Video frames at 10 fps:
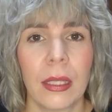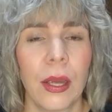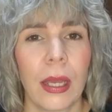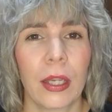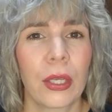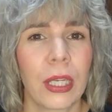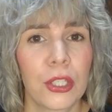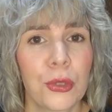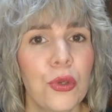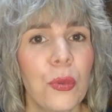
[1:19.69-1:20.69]
you
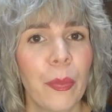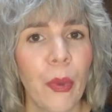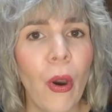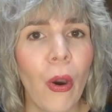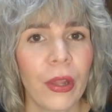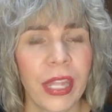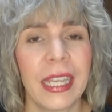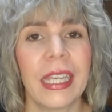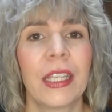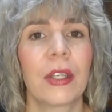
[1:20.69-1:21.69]
can do more
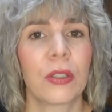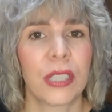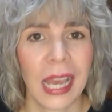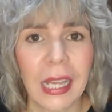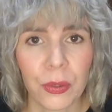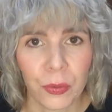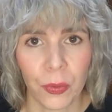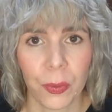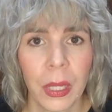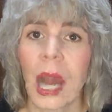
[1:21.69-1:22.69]
than in a hotel room.